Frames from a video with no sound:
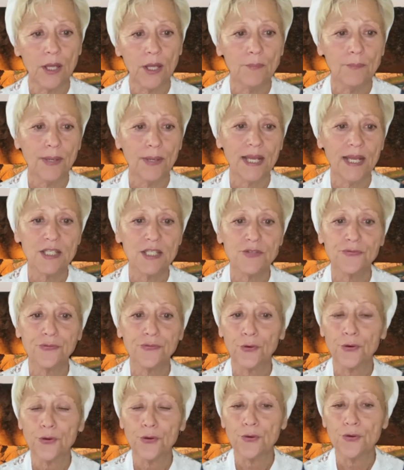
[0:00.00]
but as
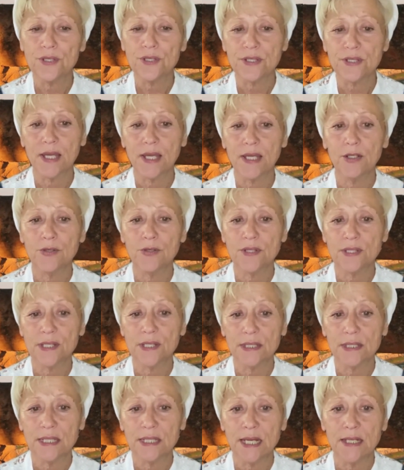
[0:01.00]
for you, stay in the
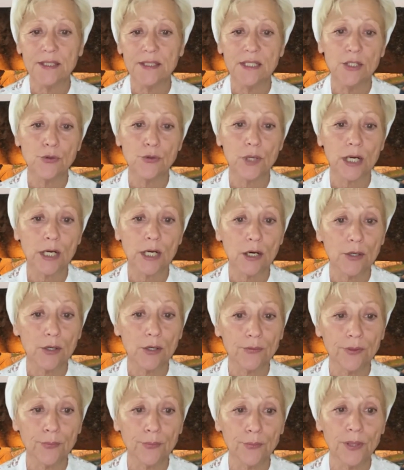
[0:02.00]
city until you are
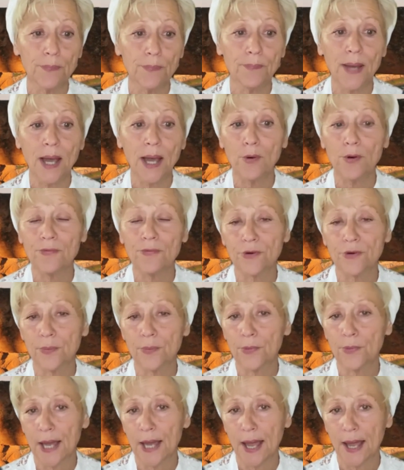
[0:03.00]
clothed with power from
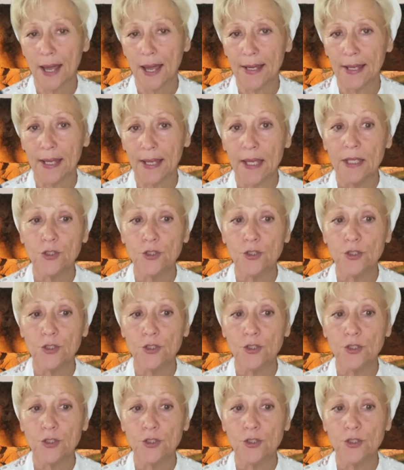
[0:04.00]
on high.